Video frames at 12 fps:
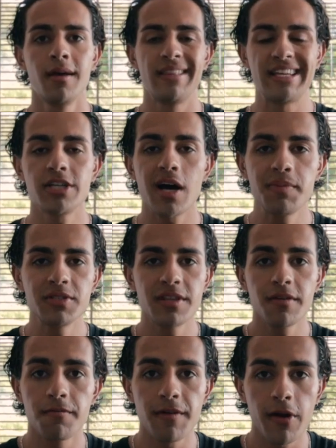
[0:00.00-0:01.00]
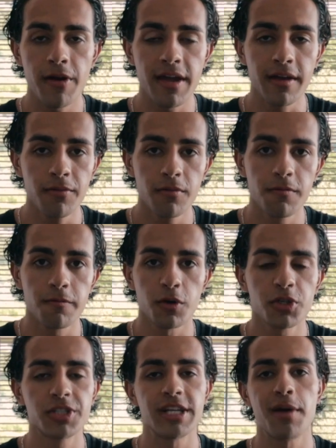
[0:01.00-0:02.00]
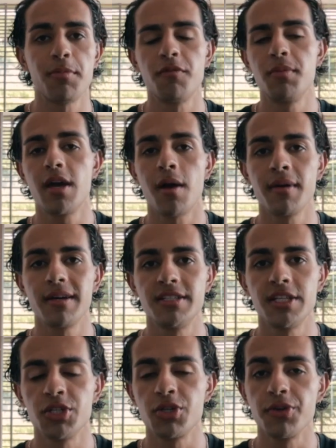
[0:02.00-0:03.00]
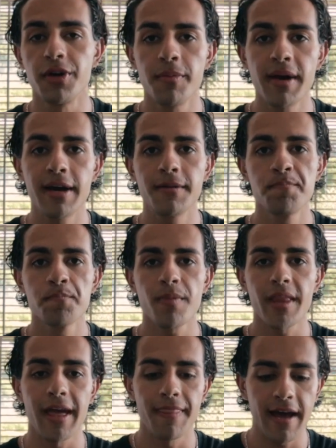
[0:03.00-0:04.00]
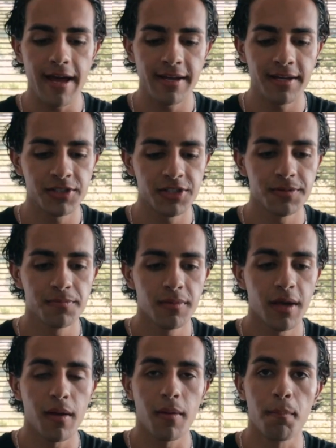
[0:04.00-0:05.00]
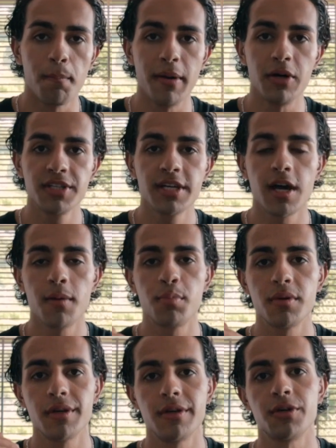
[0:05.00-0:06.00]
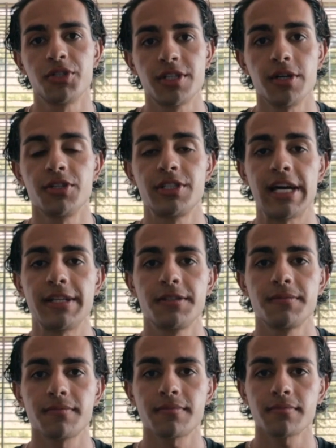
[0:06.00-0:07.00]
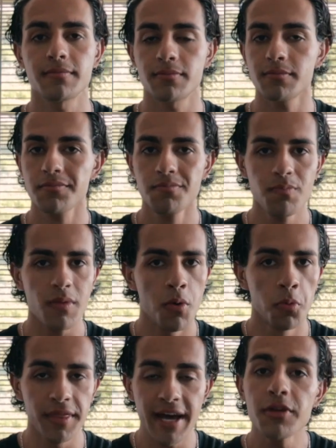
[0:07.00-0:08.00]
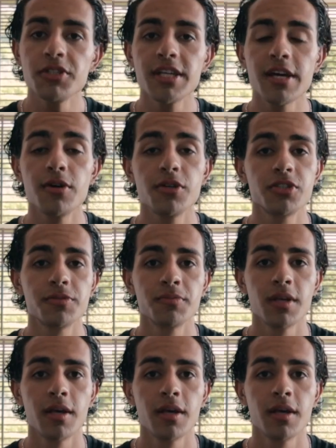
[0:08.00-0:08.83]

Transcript: let's hop into the very first step of becoming a digital nomad, and that is building up your skill set. Without skills,